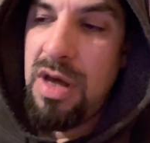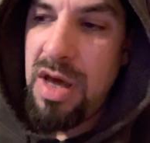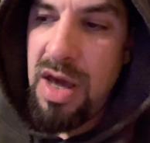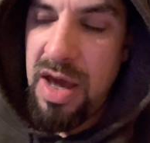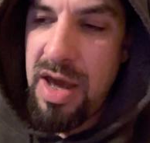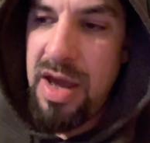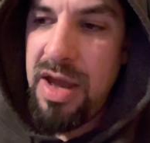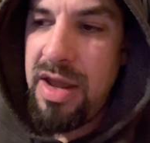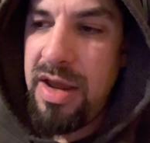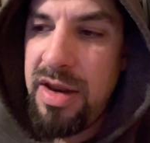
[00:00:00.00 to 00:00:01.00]

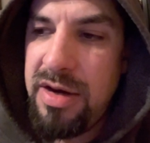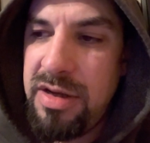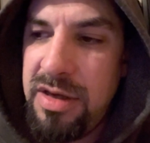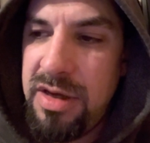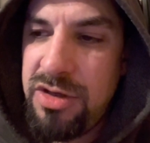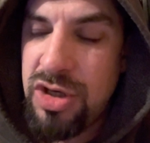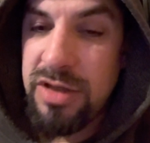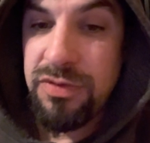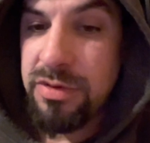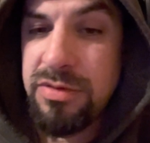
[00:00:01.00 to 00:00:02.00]
And he
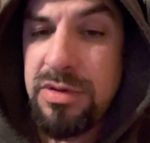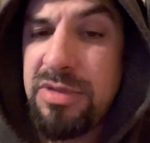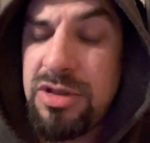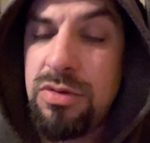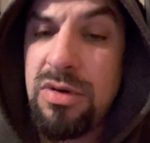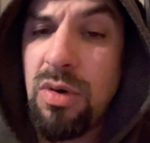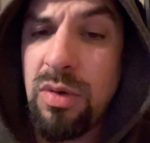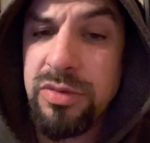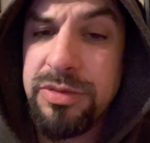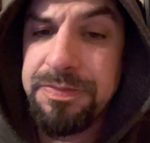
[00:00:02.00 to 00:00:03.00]
transforms him into a
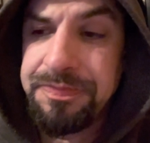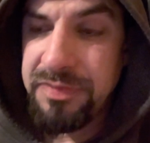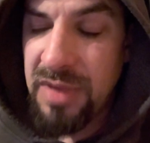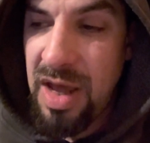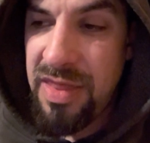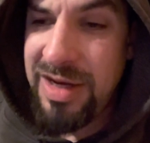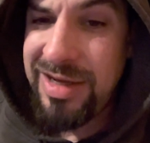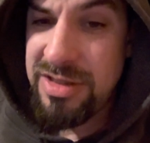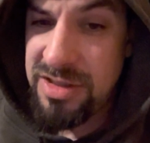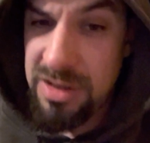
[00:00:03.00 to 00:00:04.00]
gold. And then he
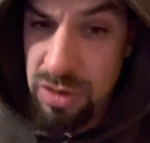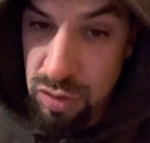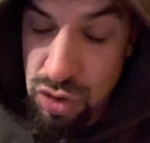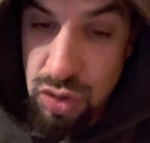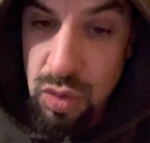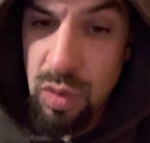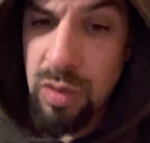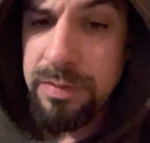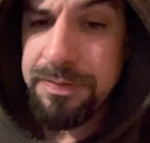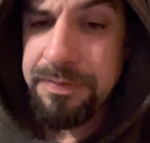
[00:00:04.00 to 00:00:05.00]
gets sent to a
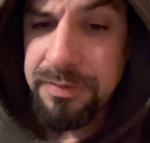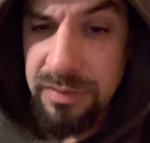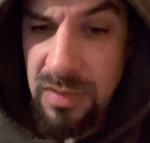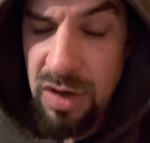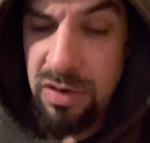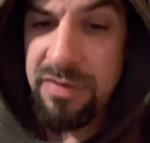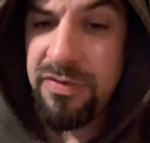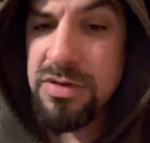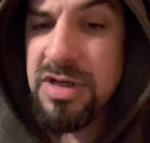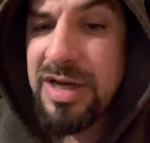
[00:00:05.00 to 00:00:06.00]
school under a
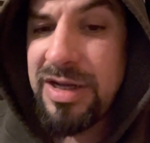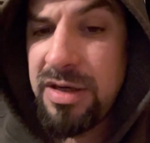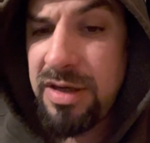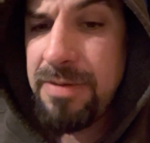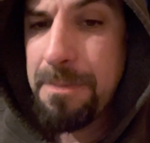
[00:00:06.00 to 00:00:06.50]
false identity.